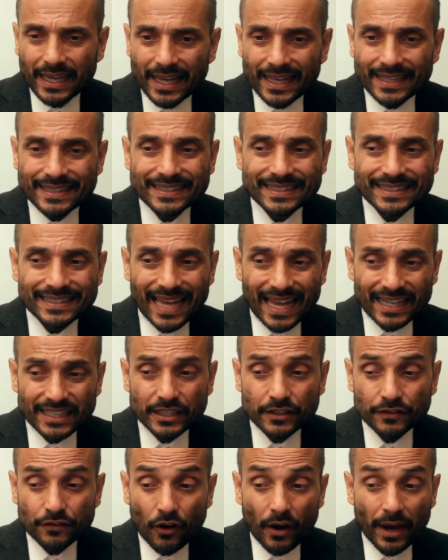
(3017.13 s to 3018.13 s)

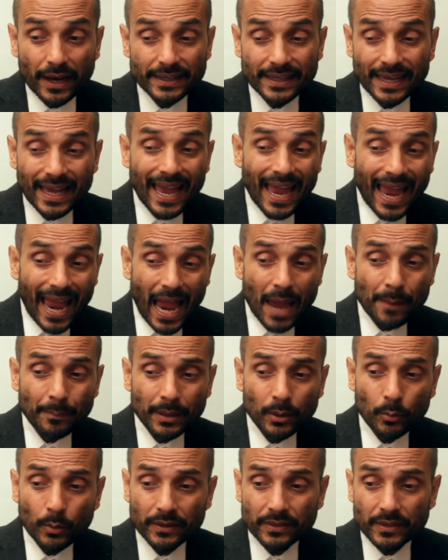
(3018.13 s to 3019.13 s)
satisfied, happy
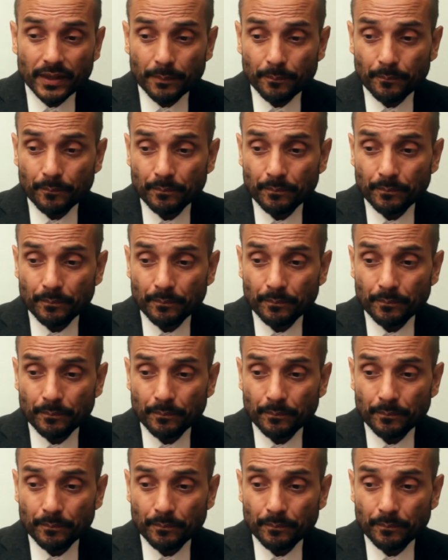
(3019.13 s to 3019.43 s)
with them.